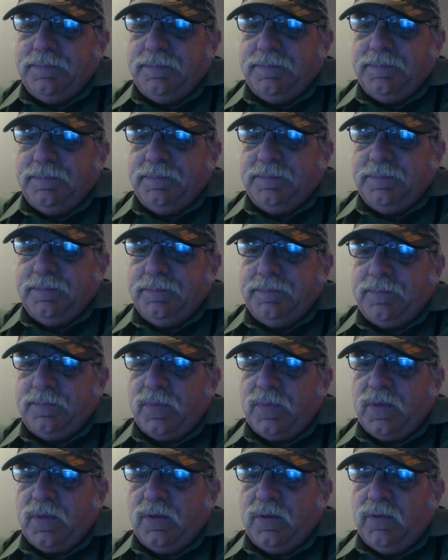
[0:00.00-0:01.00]
Richard, good
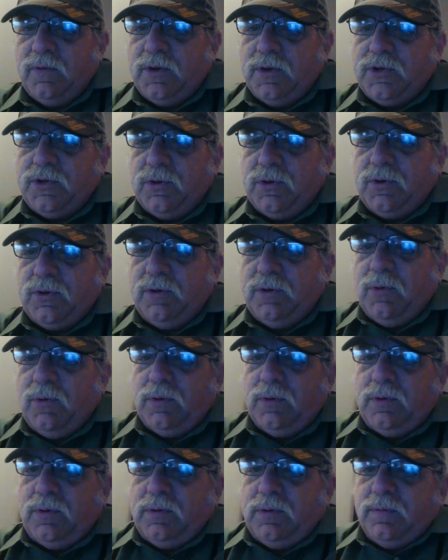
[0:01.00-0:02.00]
morning.
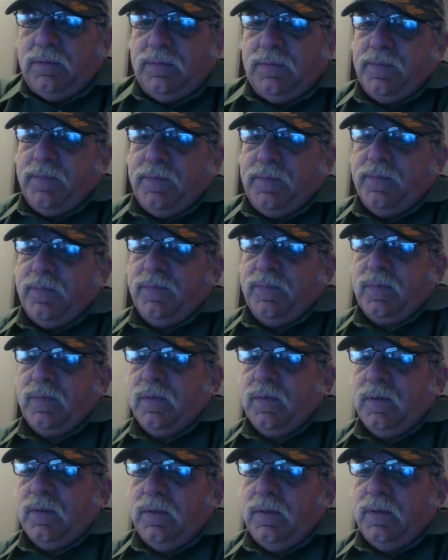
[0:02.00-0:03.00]

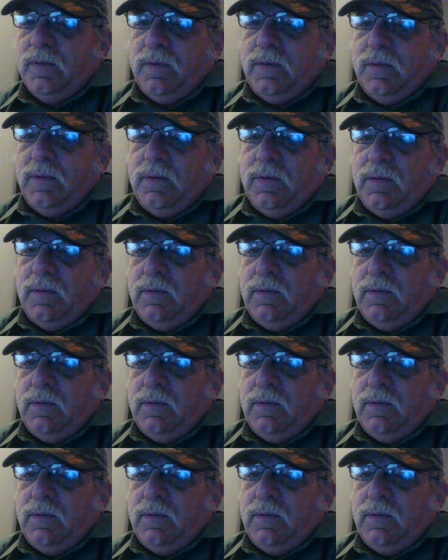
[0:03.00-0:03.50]
Welcome.